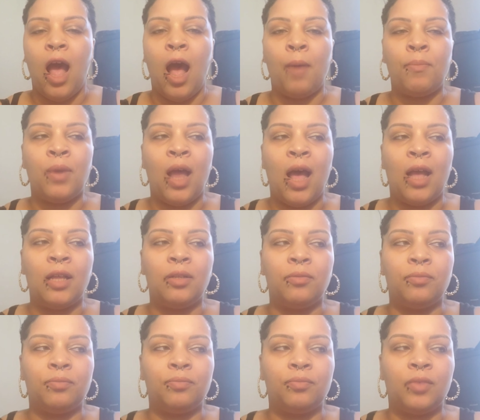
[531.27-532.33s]
I'm not
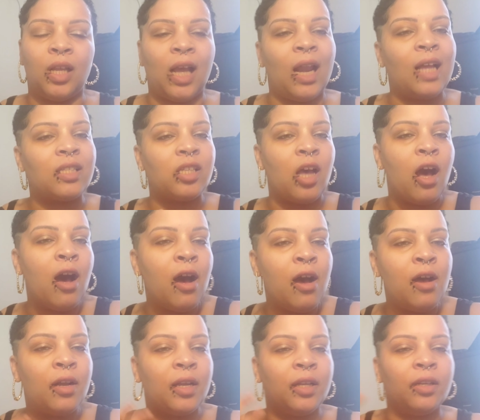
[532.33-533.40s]
like I like to
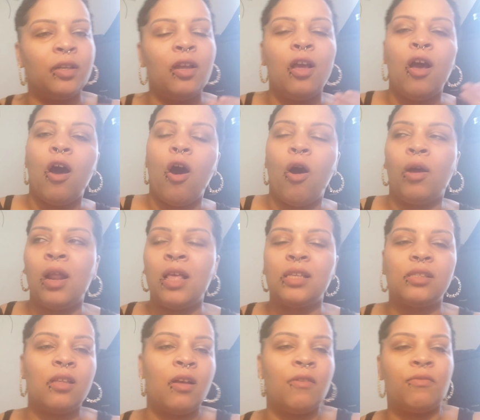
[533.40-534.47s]
hug and all that
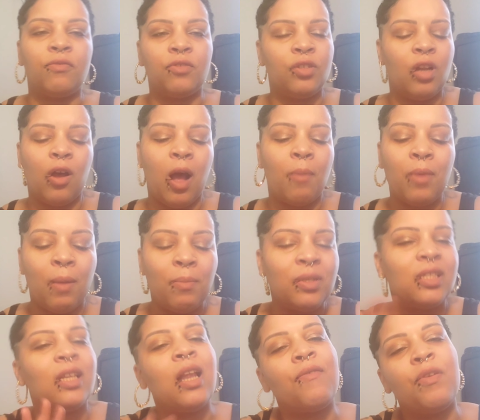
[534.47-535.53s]
stuff. You know, I'm, I'm
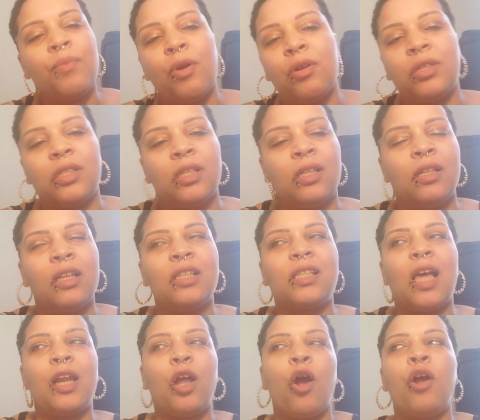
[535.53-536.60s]
just a loving person. It's
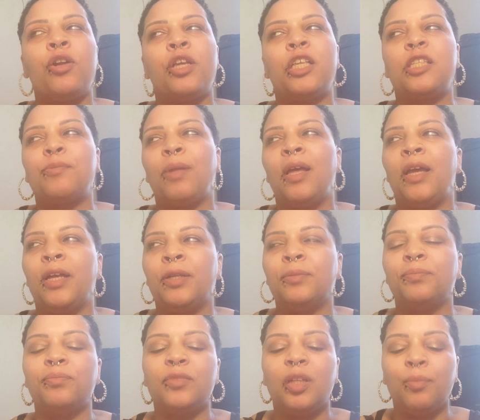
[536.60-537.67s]
kind of hard to explain,
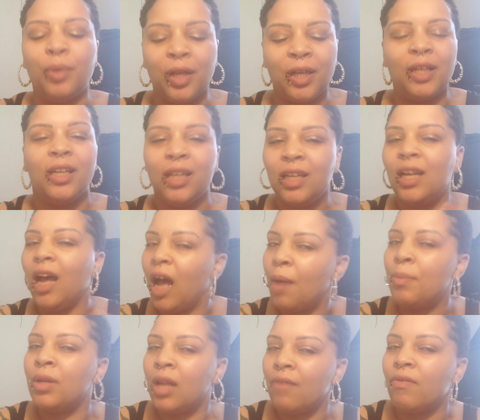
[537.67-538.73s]
but
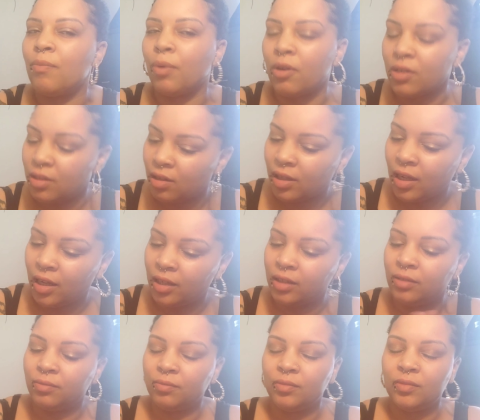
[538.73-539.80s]
I'm a loving person. Okay.